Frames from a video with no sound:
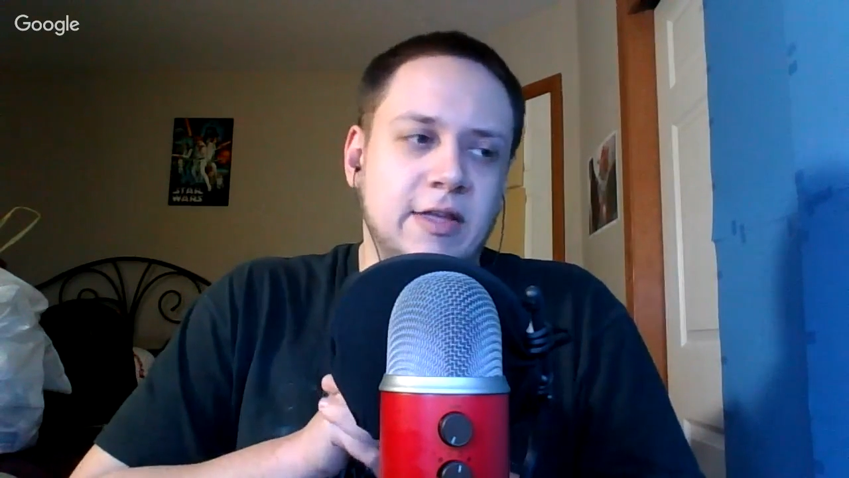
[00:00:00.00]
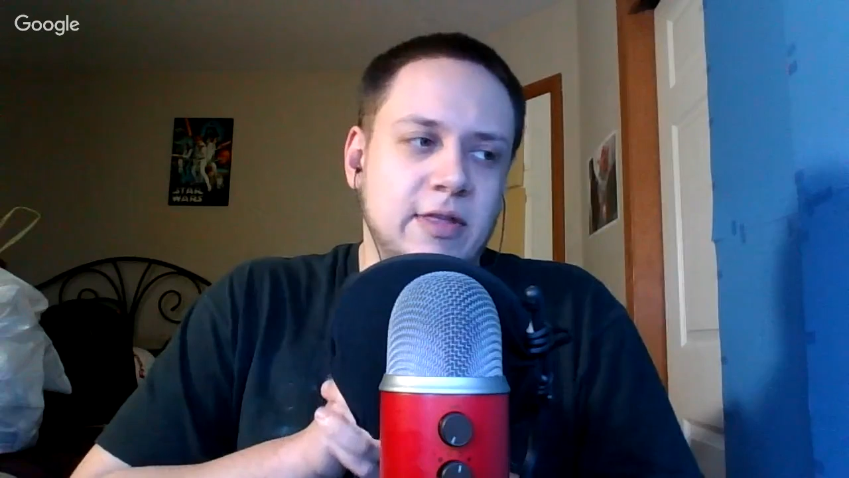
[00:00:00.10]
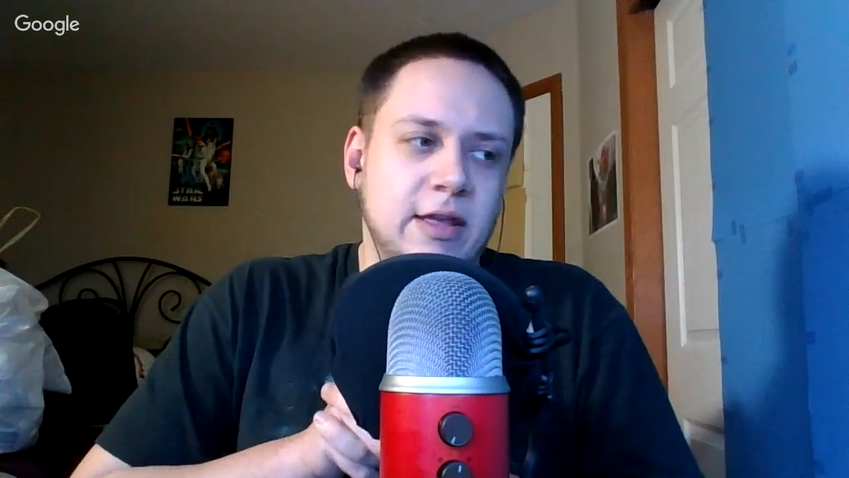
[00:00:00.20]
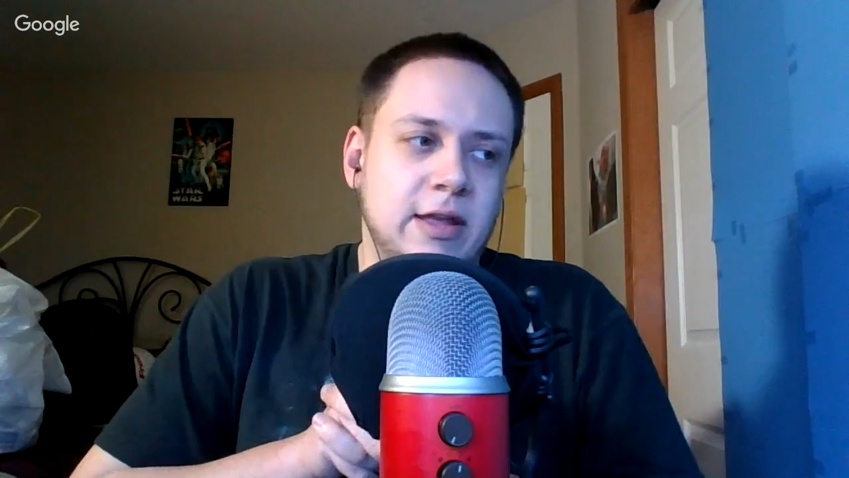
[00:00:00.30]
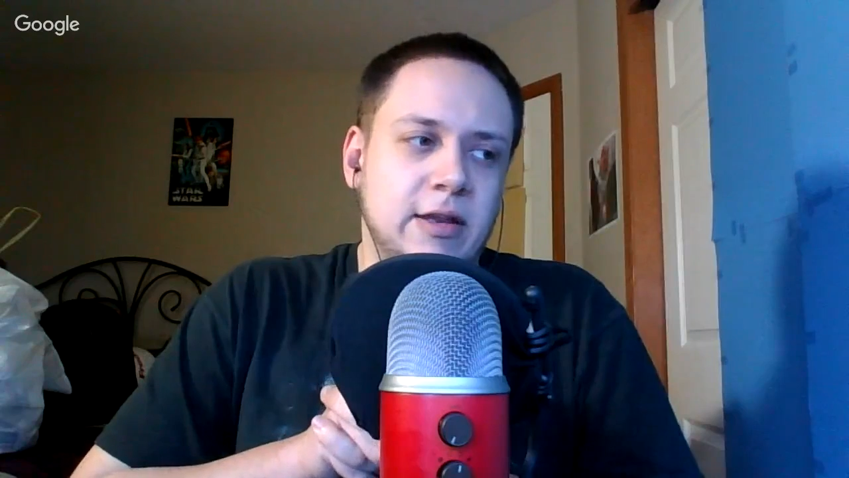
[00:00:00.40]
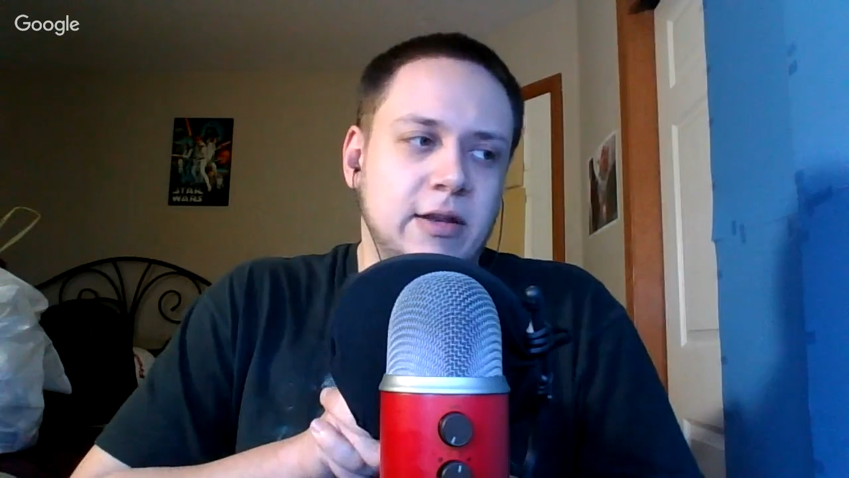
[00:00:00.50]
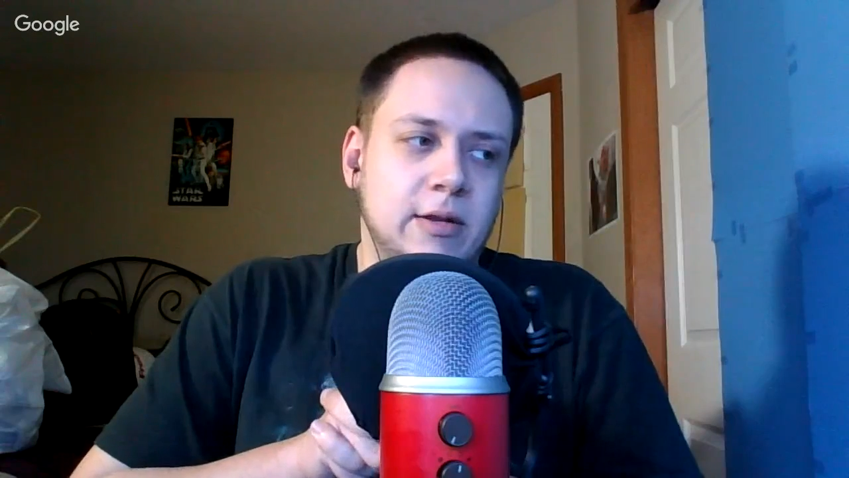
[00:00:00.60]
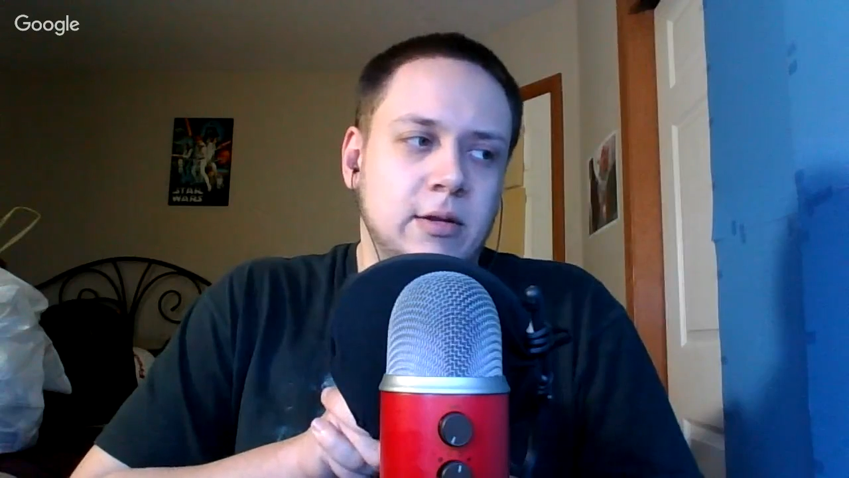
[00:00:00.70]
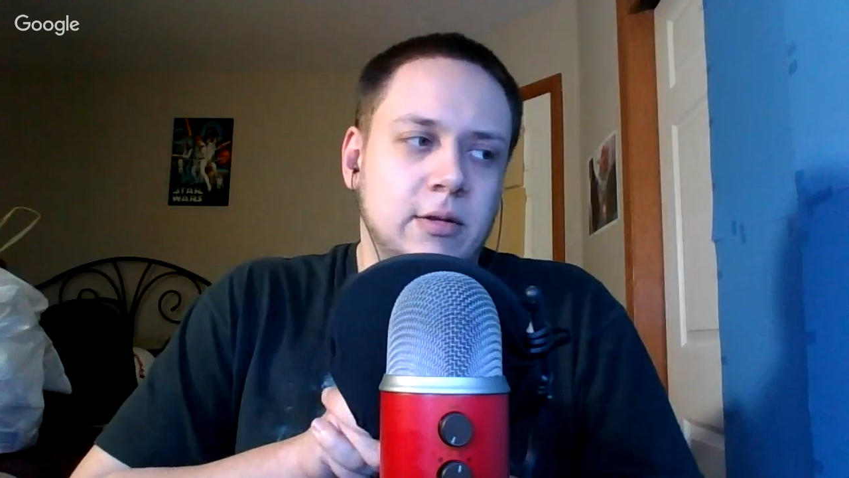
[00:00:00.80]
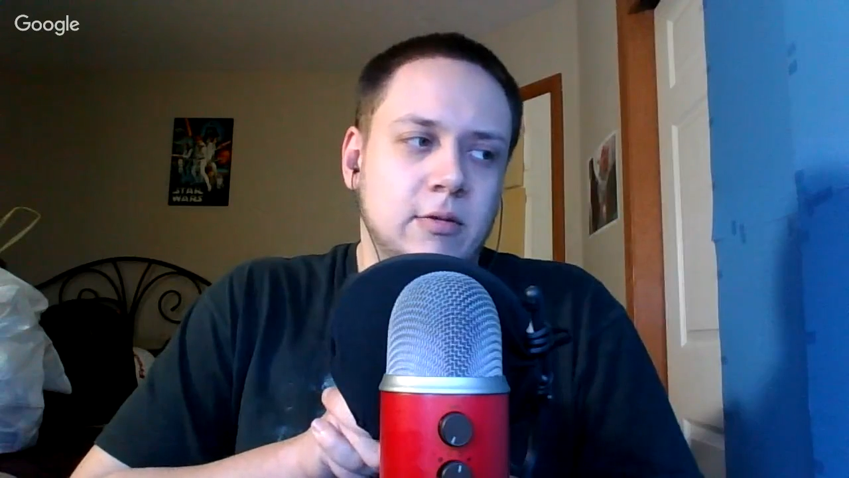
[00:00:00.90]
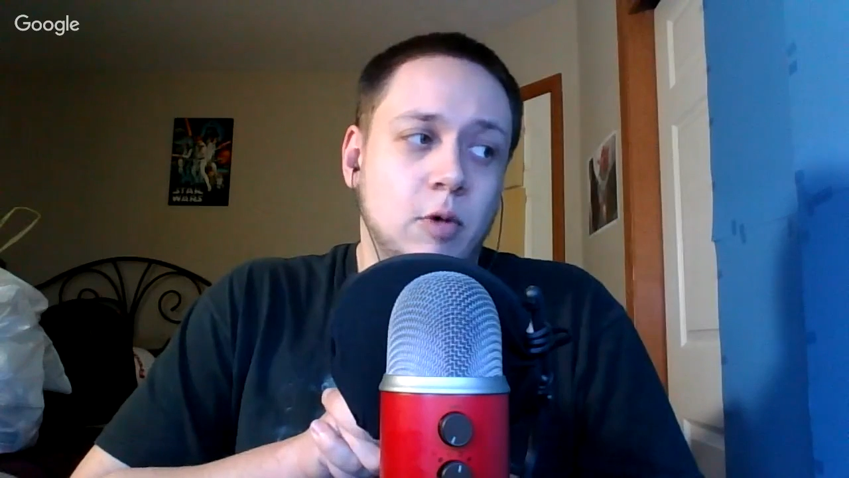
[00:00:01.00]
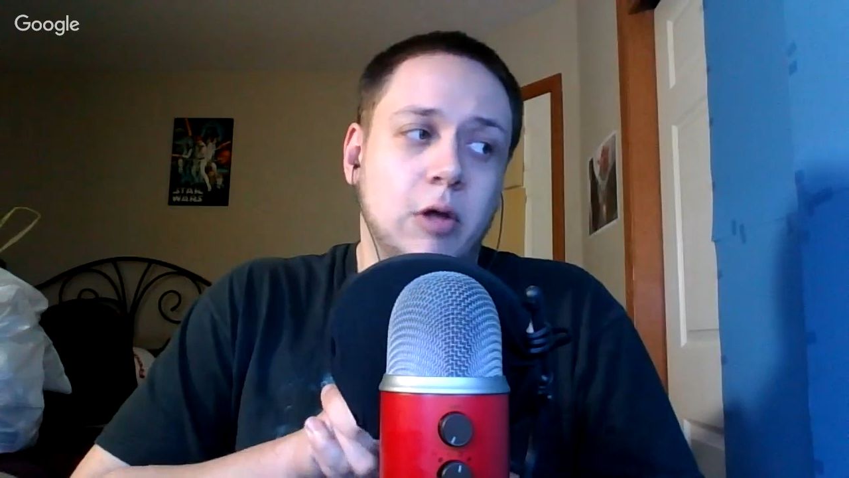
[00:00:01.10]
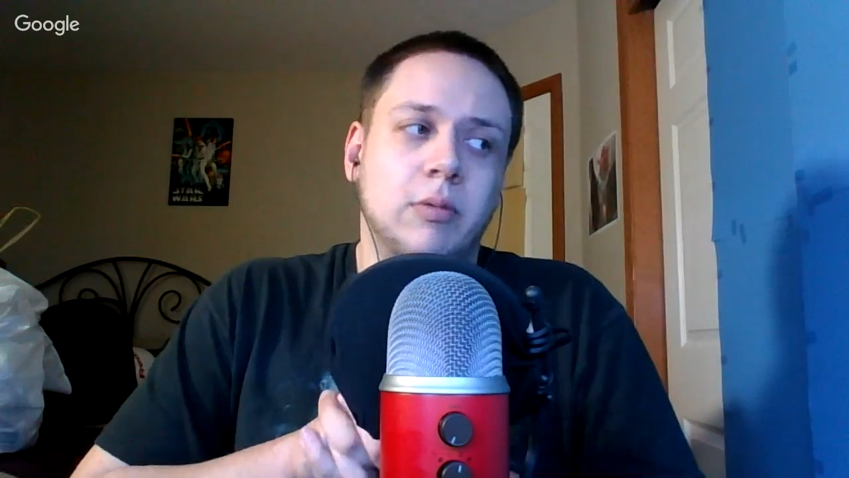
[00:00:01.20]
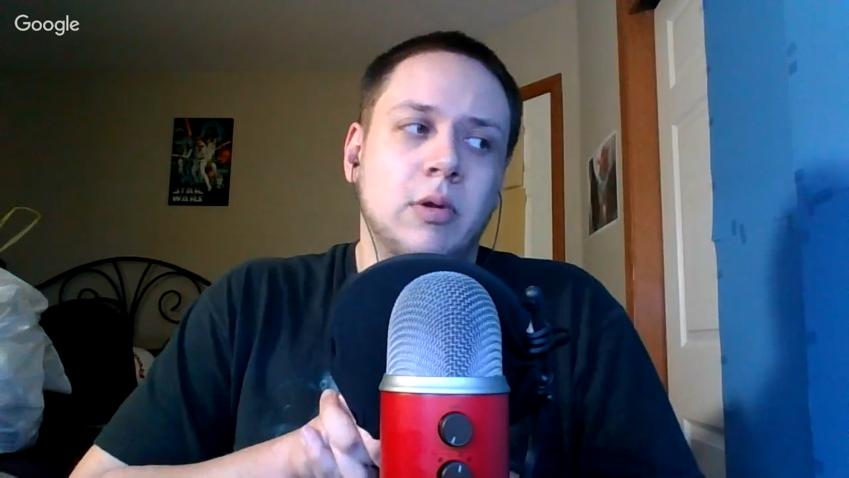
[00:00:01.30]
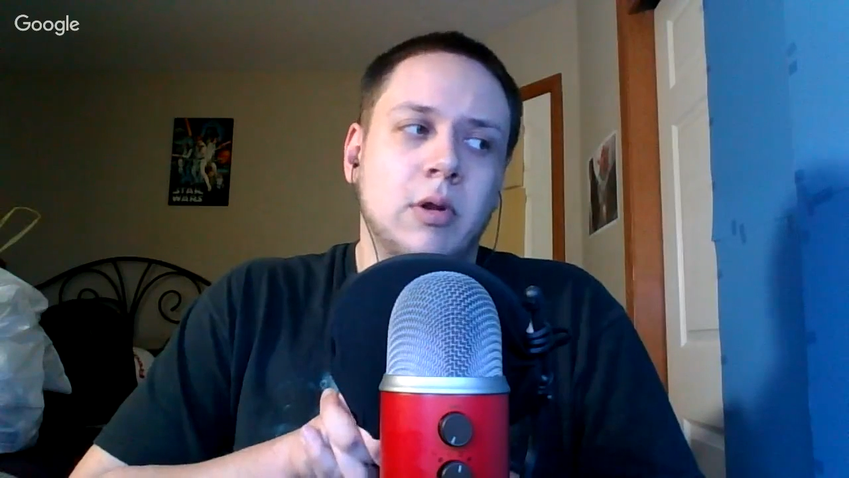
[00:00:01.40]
and then well,